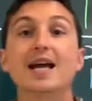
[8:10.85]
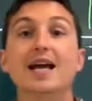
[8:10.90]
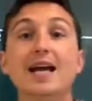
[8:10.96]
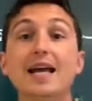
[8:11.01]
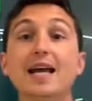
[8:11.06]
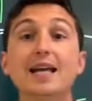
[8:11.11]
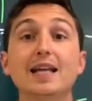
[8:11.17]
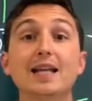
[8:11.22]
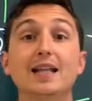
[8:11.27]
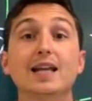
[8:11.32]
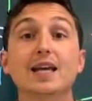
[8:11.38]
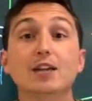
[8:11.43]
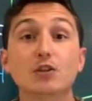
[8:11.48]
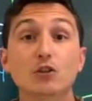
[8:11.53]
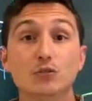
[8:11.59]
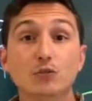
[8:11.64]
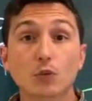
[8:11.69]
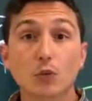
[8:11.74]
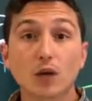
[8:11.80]
Hey,
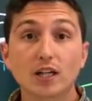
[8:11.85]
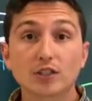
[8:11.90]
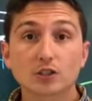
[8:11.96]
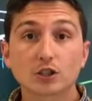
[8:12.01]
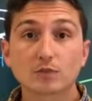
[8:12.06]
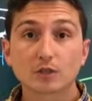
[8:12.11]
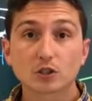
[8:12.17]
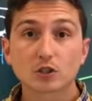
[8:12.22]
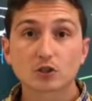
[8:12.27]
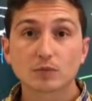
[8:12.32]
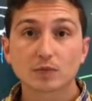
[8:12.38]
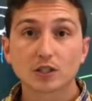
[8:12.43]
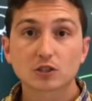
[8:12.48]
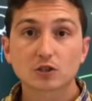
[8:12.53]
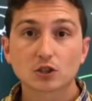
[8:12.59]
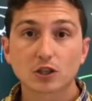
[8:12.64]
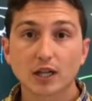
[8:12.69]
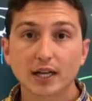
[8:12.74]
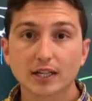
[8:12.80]
thank you for watching Mr.
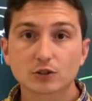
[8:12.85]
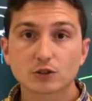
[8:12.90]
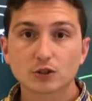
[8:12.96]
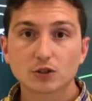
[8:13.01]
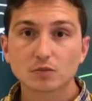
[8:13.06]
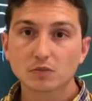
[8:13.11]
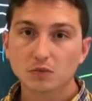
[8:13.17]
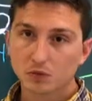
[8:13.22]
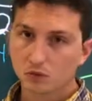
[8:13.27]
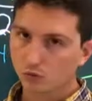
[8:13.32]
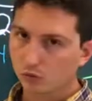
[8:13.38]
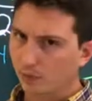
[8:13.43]
Mig's Classroom.